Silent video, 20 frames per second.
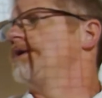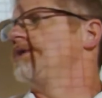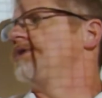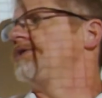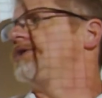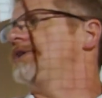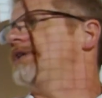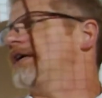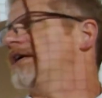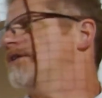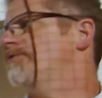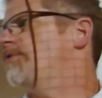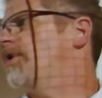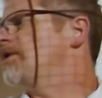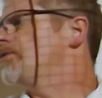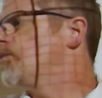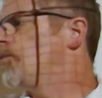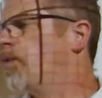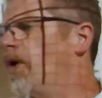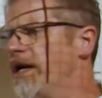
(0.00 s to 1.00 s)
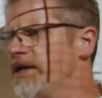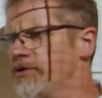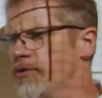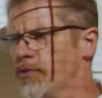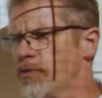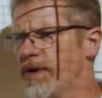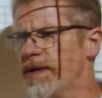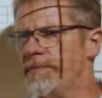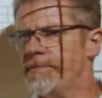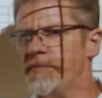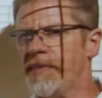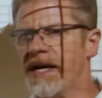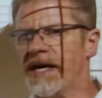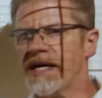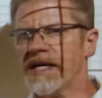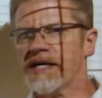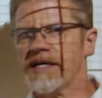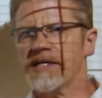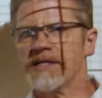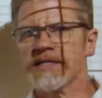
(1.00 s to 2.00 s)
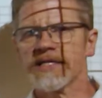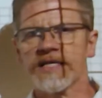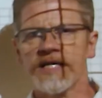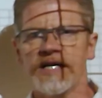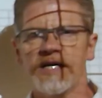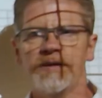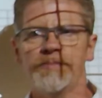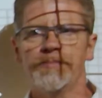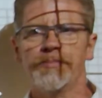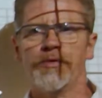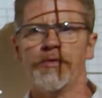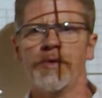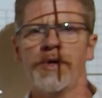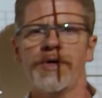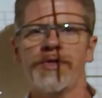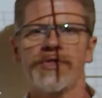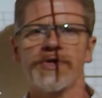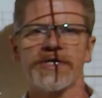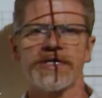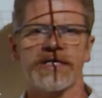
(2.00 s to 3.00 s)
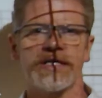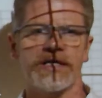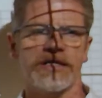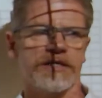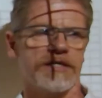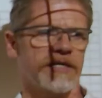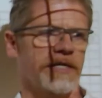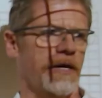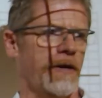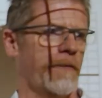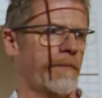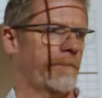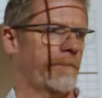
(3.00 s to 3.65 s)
the -1, what remains in parentheses?